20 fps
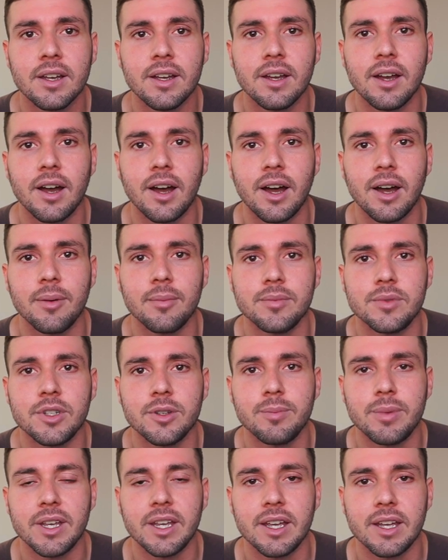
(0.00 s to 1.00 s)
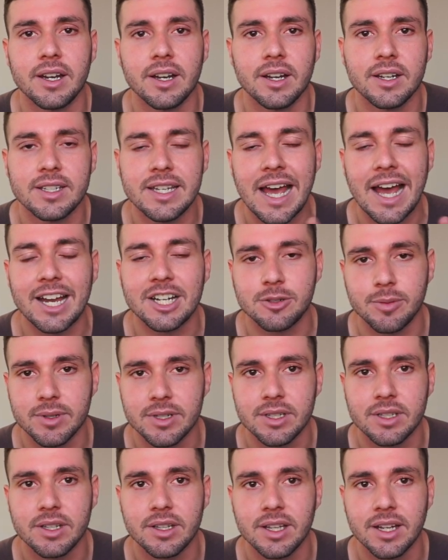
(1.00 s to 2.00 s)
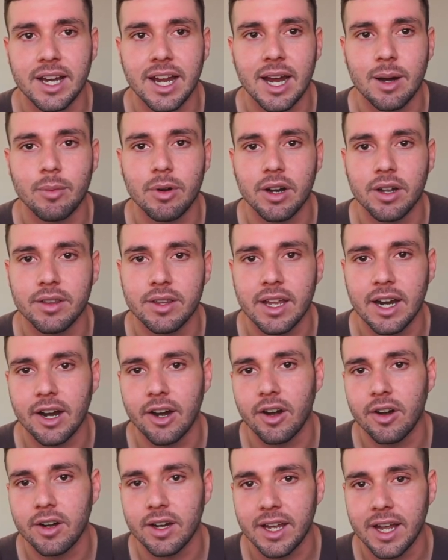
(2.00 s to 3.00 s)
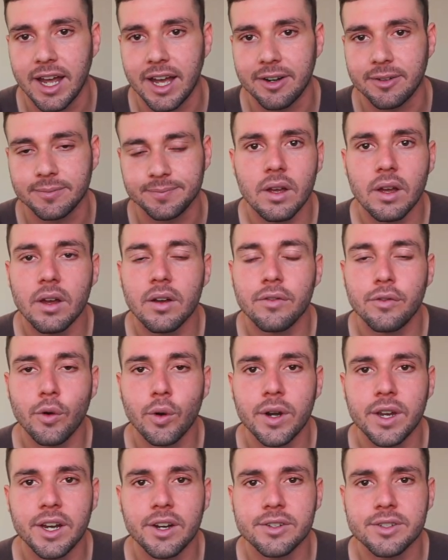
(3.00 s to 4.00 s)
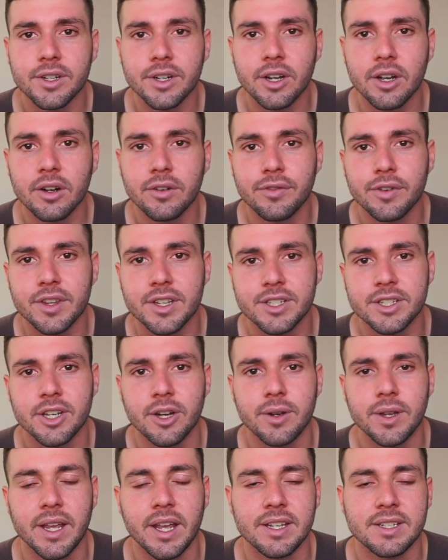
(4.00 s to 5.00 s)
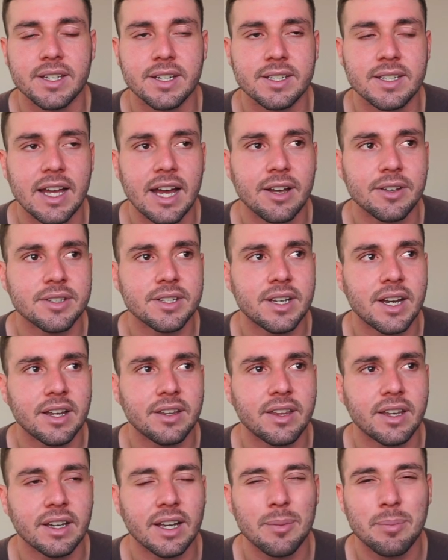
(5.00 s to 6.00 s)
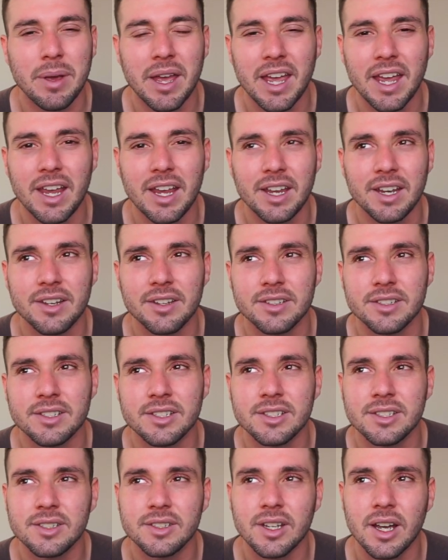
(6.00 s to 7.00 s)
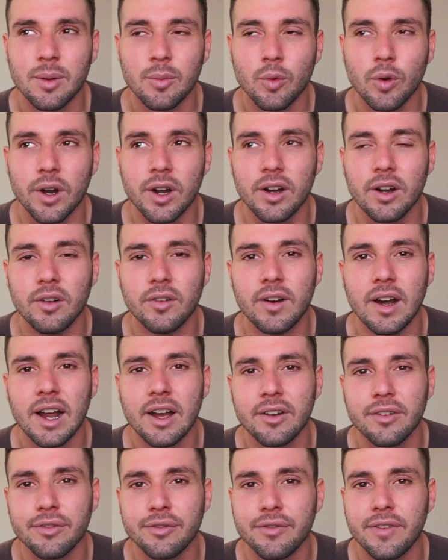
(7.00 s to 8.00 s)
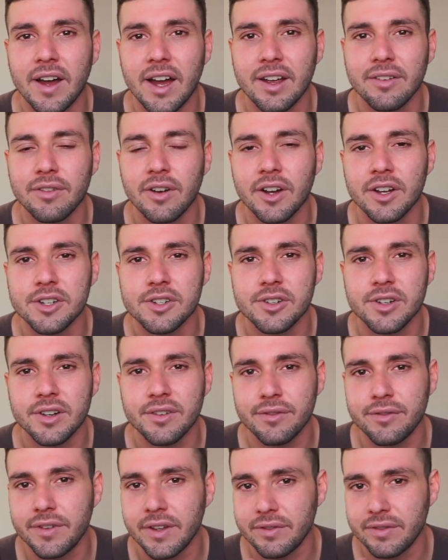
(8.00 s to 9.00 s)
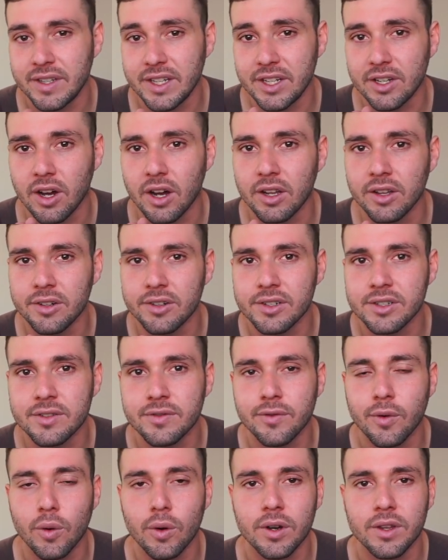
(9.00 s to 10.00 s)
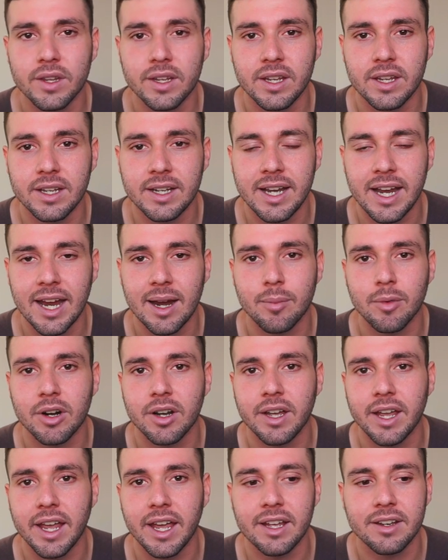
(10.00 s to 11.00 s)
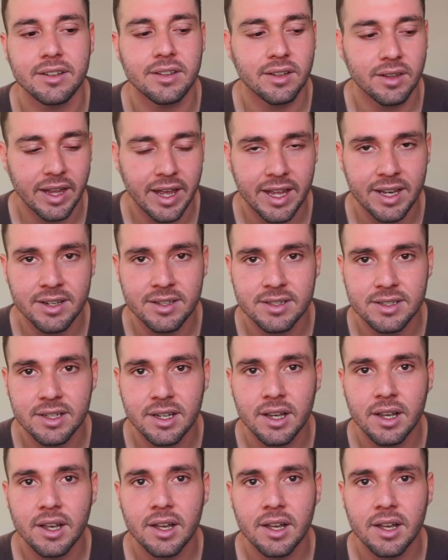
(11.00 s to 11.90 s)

to be an attachment to the camera that I already had. 4 years ago for the Sony A6000, I think I paid somewhere around $550 for the camera and the lens.